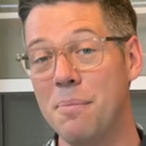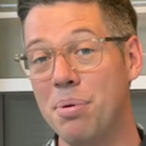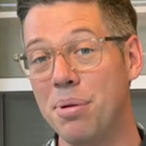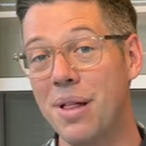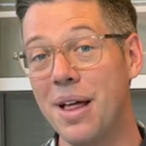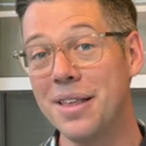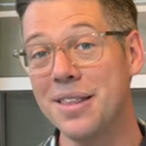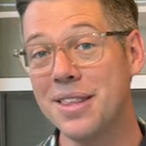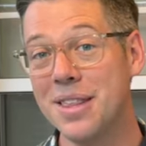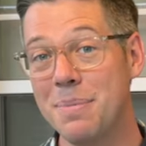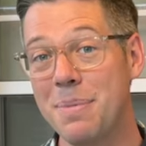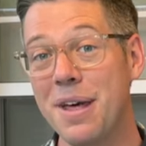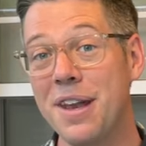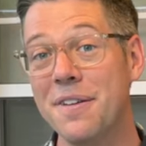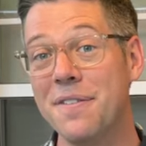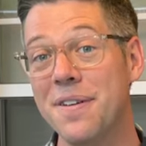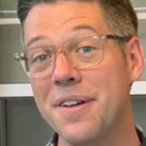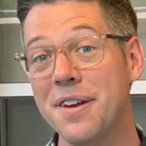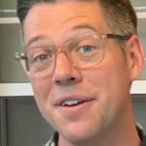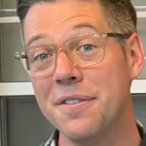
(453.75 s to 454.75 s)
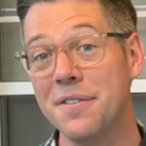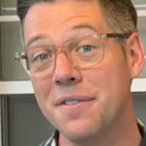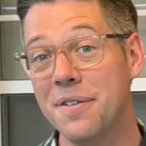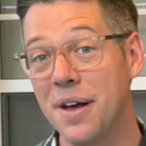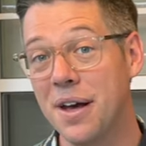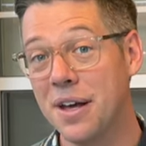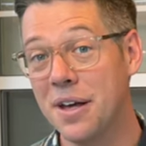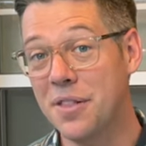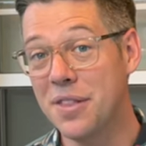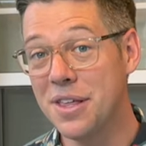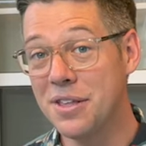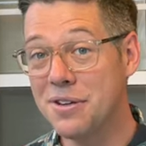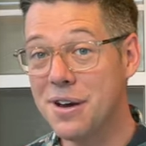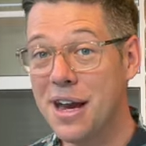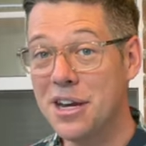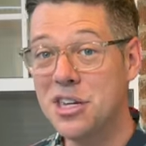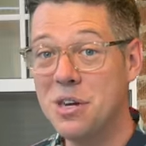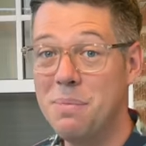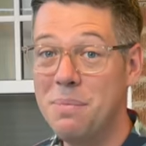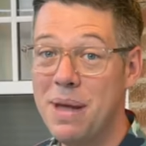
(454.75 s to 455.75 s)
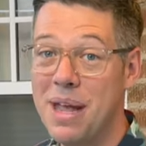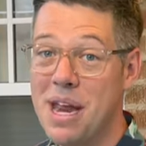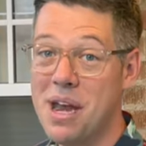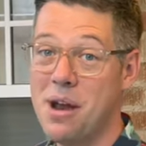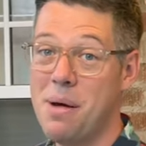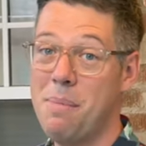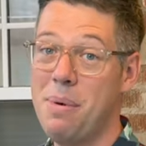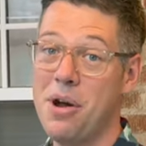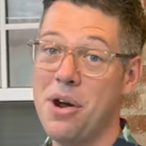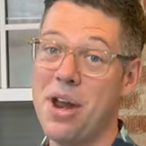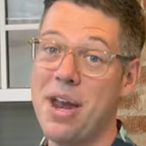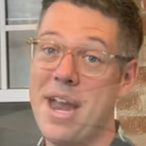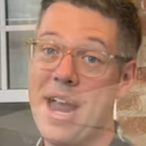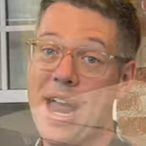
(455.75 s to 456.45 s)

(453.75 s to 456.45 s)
plus the benefit of, uh, these are actually made about an